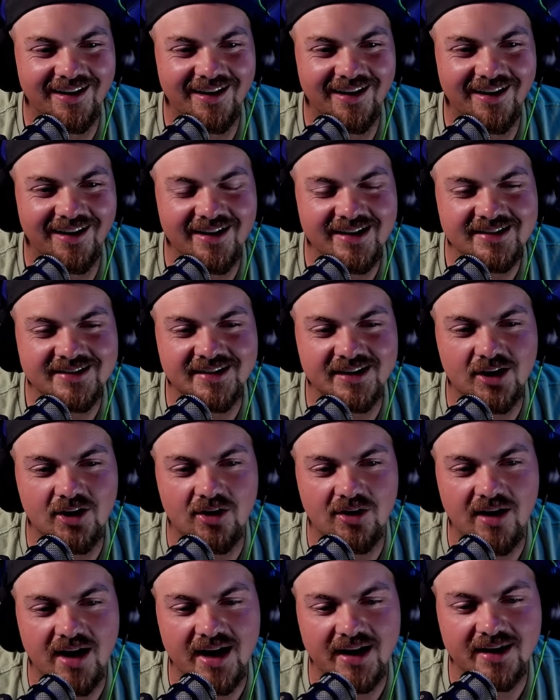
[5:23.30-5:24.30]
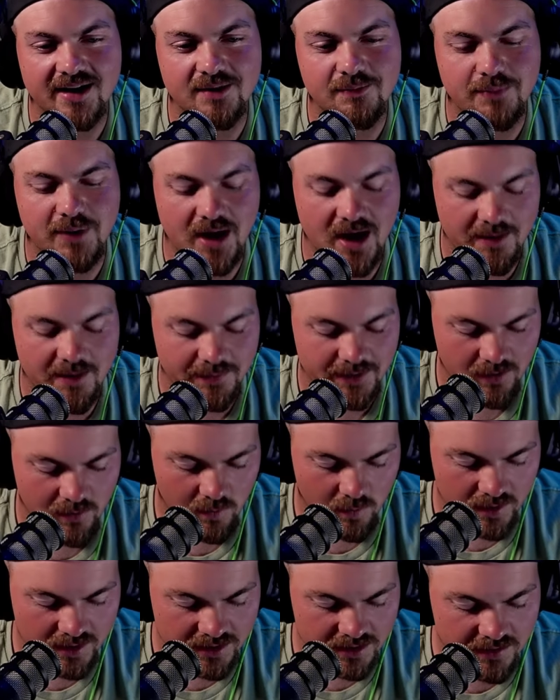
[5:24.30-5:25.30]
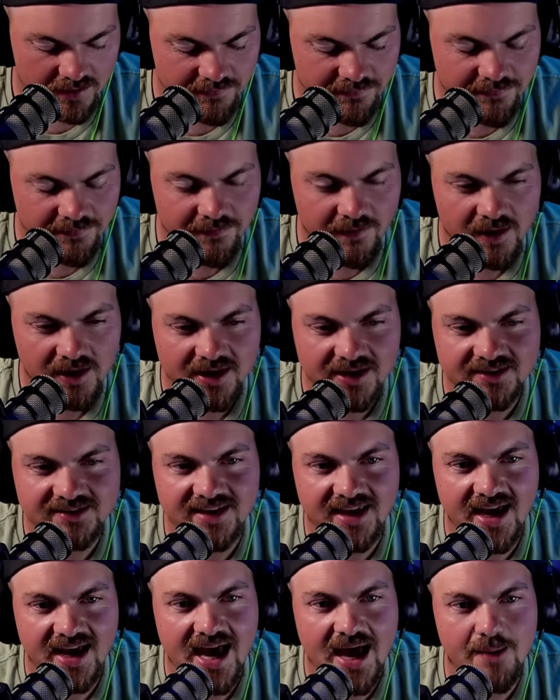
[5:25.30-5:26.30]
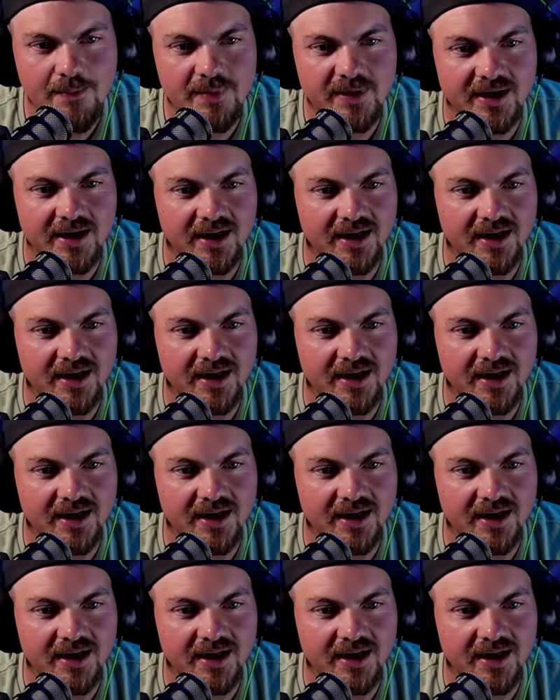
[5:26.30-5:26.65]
Is the Kraken popping up? What the fuck is happening?